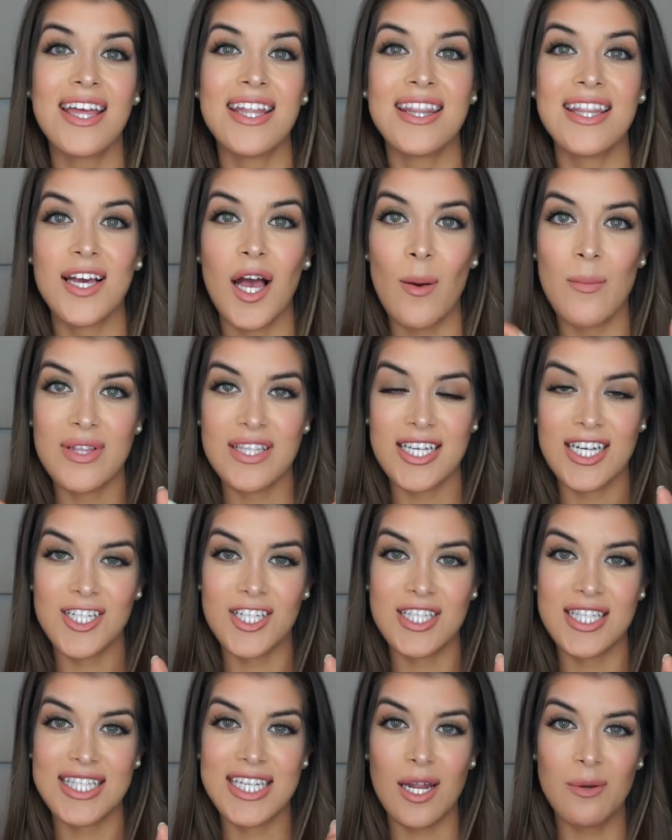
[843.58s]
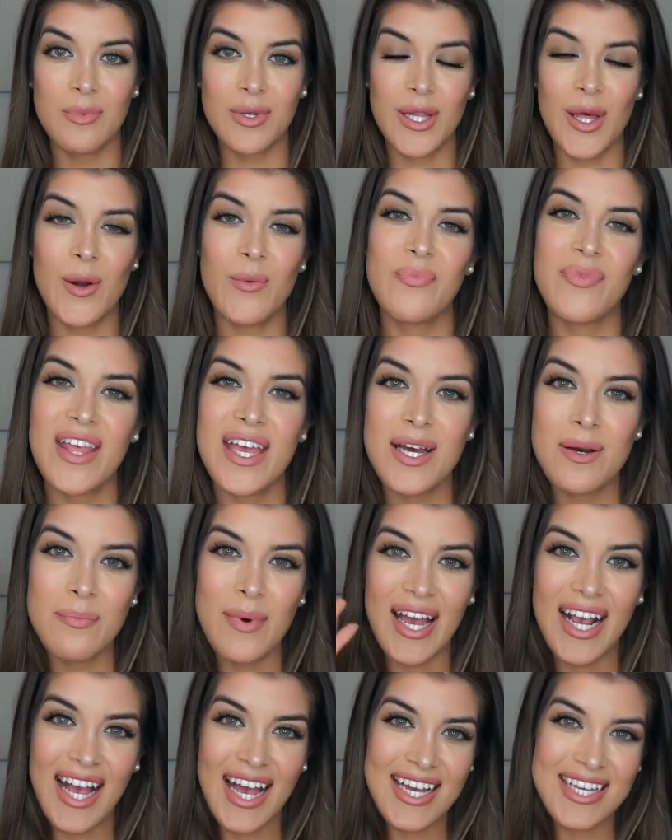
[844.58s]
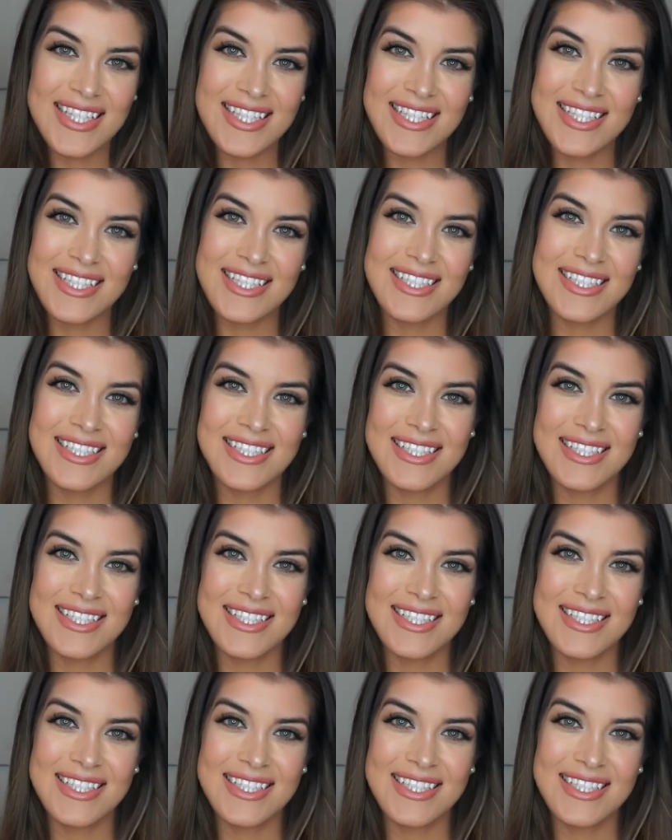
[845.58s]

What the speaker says: in the comment sections down below. Bye guys!